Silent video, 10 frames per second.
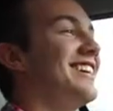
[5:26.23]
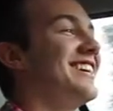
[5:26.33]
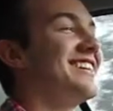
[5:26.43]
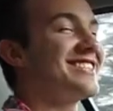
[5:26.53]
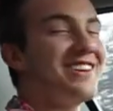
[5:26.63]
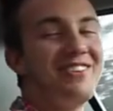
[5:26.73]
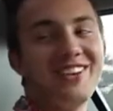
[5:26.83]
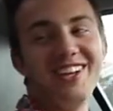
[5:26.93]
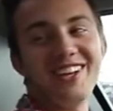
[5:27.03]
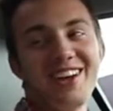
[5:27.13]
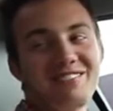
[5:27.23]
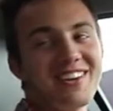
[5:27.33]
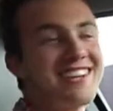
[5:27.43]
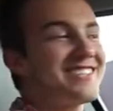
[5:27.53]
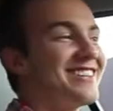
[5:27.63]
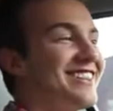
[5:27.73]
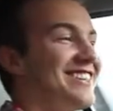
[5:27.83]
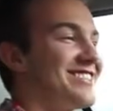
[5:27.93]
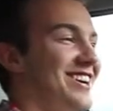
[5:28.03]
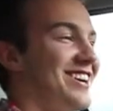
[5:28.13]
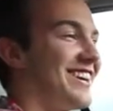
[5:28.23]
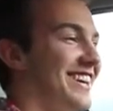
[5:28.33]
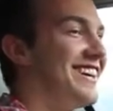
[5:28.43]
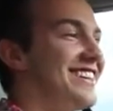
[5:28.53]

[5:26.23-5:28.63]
It's definitely a lot faster than the Cherokee.